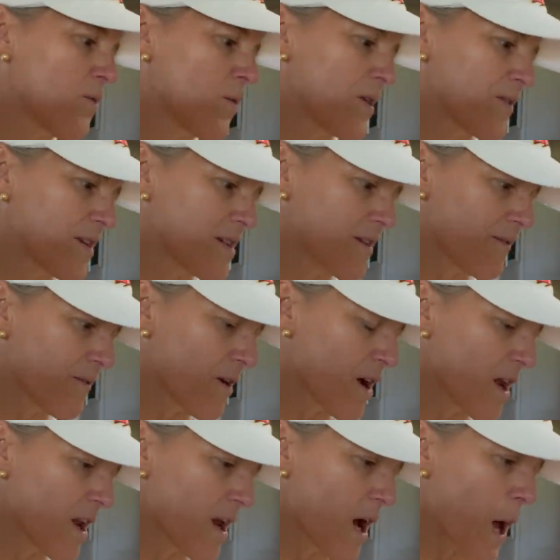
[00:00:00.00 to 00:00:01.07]
what the
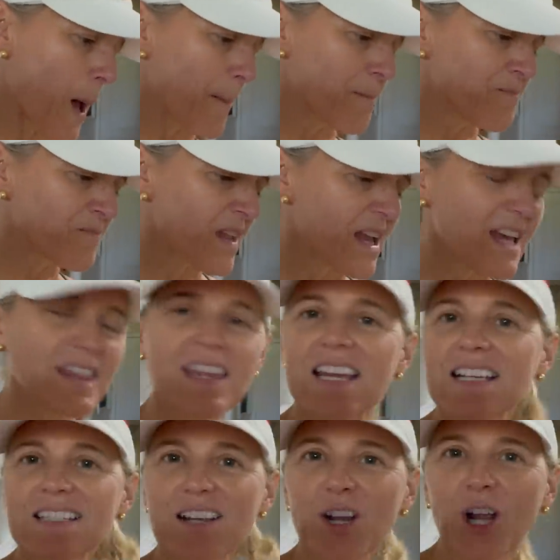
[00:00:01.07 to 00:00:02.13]
different
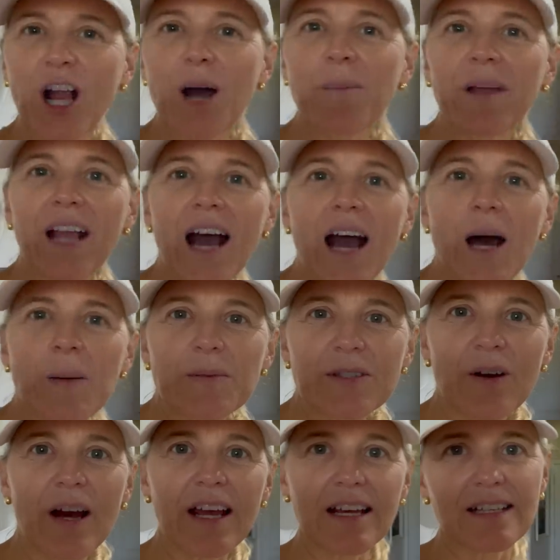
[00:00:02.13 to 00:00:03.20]
things that are coming up,
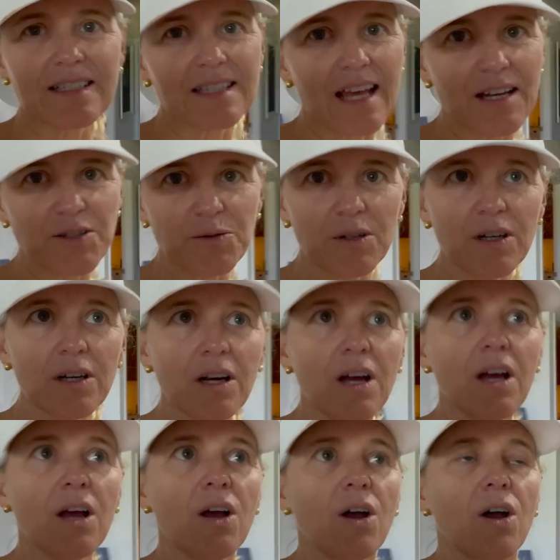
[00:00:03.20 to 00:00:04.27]
so I can schedule,
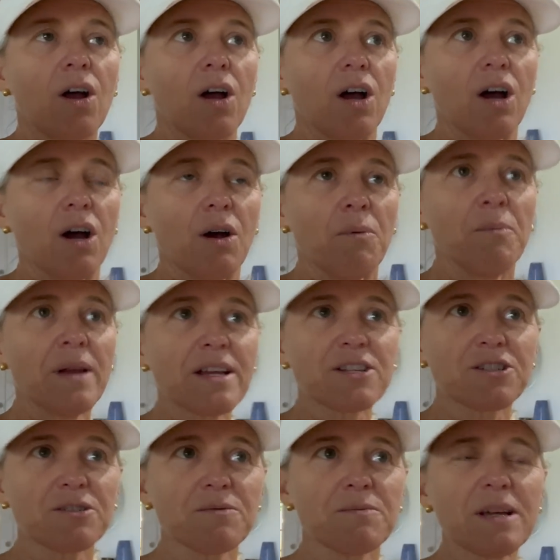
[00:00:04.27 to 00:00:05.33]
make
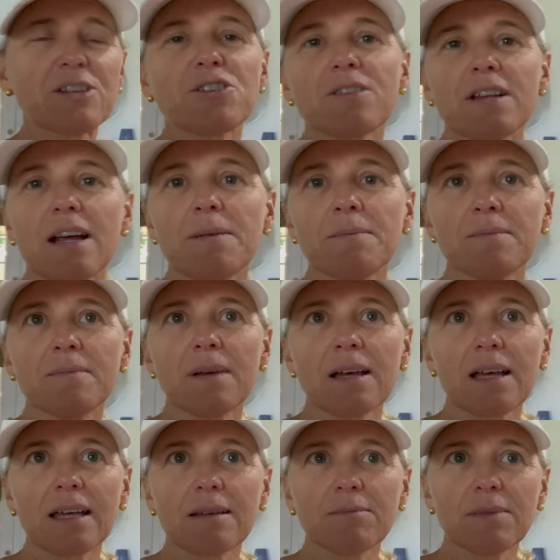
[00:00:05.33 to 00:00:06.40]
sure that I'm
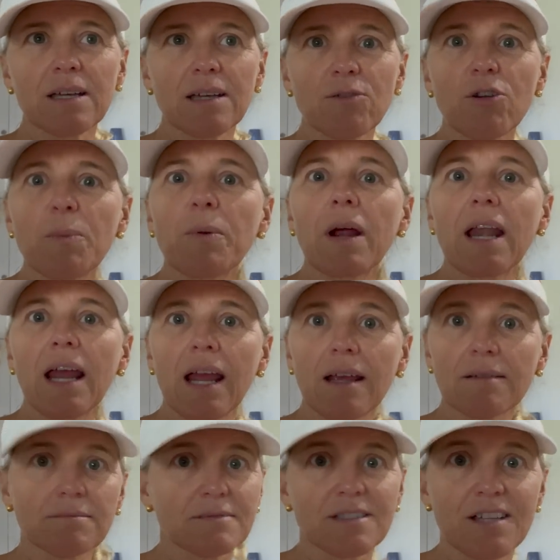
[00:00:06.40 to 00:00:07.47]
like
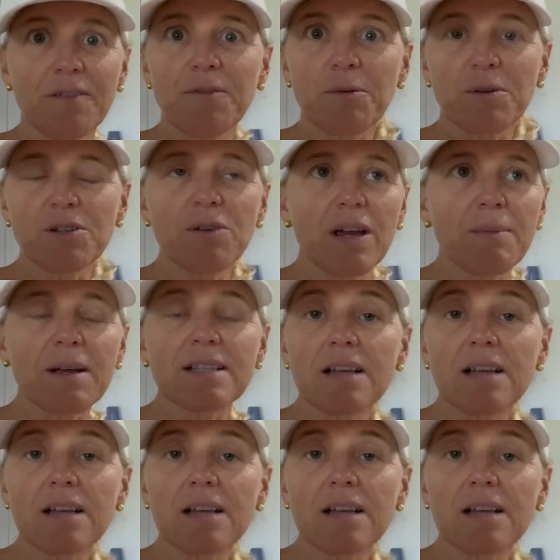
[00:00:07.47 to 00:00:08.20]
incorporating stuff that we're doing, because